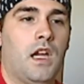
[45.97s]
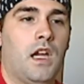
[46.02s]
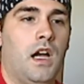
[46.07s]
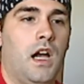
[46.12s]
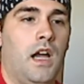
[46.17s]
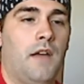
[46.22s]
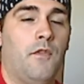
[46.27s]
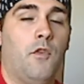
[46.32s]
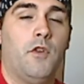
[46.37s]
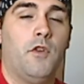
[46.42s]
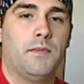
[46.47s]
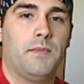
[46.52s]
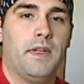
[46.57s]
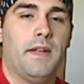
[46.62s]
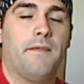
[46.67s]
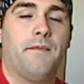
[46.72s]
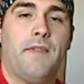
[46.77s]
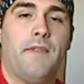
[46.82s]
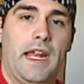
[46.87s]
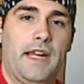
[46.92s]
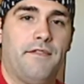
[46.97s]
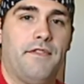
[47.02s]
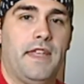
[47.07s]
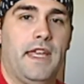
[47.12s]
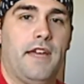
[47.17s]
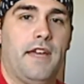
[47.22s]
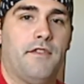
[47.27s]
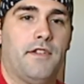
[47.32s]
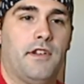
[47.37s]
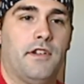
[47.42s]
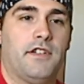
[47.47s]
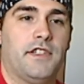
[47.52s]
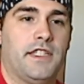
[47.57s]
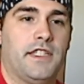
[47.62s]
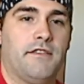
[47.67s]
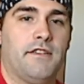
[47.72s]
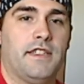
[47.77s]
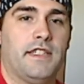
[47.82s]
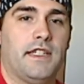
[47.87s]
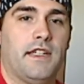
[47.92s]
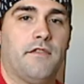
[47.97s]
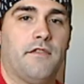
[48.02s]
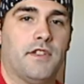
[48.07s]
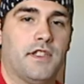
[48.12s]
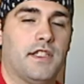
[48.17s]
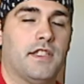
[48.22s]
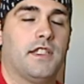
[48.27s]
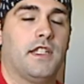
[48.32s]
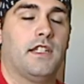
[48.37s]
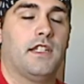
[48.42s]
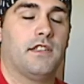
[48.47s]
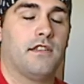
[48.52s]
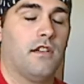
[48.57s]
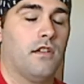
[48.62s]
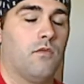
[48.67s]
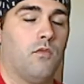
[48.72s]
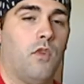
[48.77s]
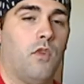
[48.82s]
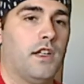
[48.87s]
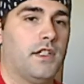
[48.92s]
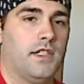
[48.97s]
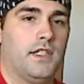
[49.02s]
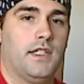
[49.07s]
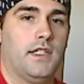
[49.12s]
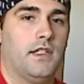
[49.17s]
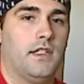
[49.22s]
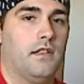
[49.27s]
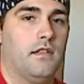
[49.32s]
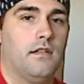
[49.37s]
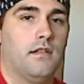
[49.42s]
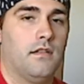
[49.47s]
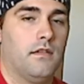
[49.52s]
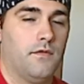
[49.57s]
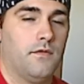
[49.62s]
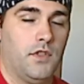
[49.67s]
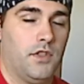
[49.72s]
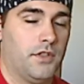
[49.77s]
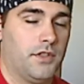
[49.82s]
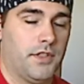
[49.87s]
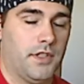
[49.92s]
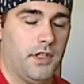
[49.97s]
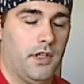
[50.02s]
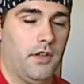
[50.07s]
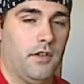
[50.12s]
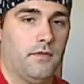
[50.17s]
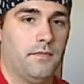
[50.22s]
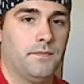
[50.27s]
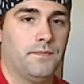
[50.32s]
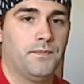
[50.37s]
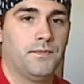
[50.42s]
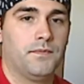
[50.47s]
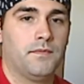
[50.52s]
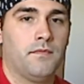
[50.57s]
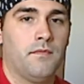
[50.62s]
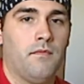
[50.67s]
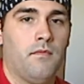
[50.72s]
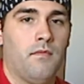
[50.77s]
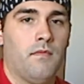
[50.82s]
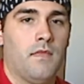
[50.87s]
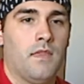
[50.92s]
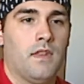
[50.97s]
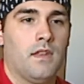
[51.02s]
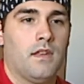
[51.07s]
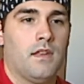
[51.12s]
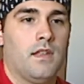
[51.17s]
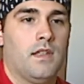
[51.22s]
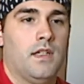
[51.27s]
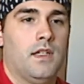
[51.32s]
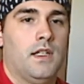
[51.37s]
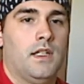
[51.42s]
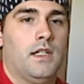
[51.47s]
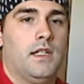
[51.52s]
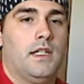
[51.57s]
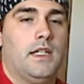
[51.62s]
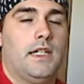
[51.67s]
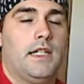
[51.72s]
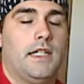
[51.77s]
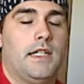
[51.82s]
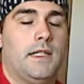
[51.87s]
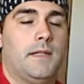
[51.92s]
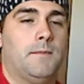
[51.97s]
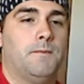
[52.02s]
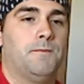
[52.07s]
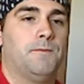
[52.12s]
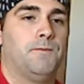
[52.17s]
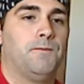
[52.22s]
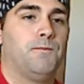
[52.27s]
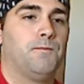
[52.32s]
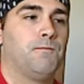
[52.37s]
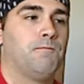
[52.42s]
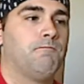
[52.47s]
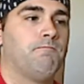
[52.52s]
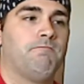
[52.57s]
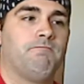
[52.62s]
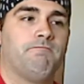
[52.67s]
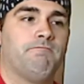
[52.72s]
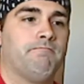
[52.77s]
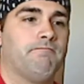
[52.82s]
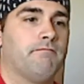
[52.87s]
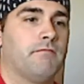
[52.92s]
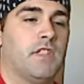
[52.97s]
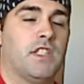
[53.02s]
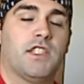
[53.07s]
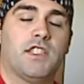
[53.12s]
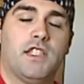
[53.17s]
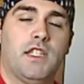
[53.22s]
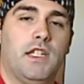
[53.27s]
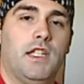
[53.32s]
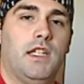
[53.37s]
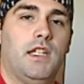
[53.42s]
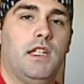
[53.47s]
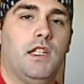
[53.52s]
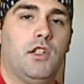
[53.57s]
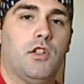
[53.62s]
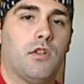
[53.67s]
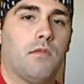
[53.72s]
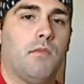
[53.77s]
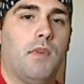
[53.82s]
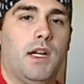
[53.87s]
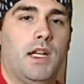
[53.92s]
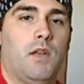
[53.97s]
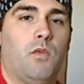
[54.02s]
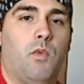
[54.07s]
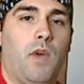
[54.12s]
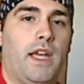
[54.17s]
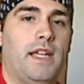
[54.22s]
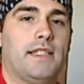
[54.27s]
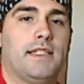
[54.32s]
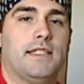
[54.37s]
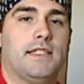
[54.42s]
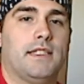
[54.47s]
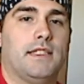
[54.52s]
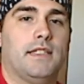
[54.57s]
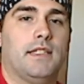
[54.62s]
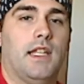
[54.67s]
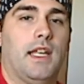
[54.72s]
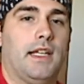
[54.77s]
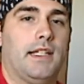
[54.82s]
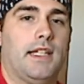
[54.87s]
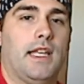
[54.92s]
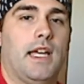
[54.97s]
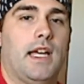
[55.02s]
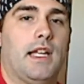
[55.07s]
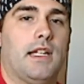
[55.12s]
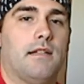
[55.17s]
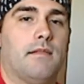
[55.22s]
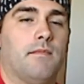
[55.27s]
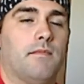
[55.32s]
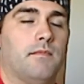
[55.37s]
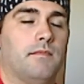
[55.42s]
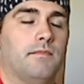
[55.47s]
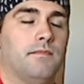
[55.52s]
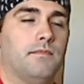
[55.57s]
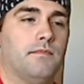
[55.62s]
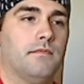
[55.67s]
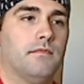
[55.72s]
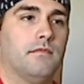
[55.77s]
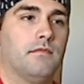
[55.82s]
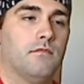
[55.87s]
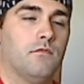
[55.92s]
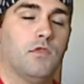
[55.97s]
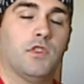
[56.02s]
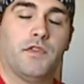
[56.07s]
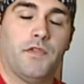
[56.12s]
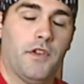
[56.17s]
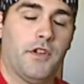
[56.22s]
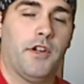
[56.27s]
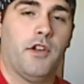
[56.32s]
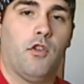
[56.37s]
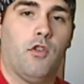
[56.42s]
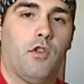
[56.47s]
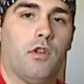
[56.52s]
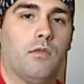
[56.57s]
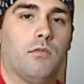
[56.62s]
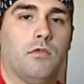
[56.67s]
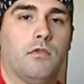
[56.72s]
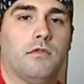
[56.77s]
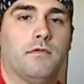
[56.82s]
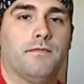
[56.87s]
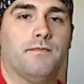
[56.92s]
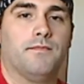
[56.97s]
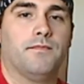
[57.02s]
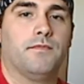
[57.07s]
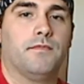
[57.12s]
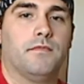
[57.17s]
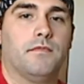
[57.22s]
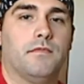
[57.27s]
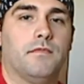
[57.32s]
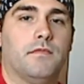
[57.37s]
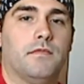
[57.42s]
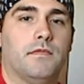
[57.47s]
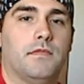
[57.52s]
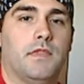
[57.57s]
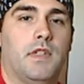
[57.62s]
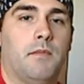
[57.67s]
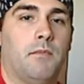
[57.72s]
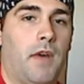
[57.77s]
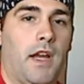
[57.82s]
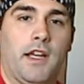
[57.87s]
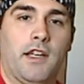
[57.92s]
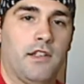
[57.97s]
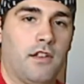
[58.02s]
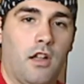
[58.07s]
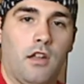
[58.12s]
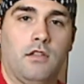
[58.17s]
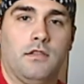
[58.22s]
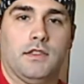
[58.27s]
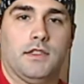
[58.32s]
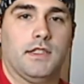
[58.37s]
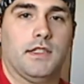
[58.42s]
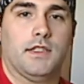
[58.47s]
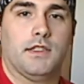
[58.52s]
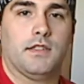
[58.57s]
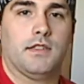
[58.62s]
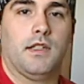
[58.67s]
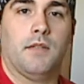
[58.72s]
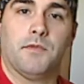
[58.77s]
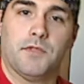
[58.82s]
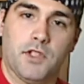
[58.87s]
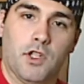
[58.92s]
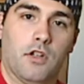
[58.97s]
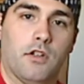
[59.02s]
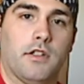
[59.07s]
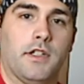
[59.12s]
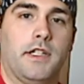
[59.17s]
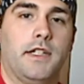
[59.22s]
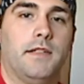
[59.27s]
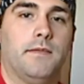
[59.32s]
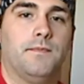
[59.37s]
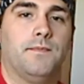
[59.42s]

I've always been a fan of the Avatar series ever since I started watching it a few years ago. Um, to see your money wasted like that was very horrible, and my condolences. I'm sorry.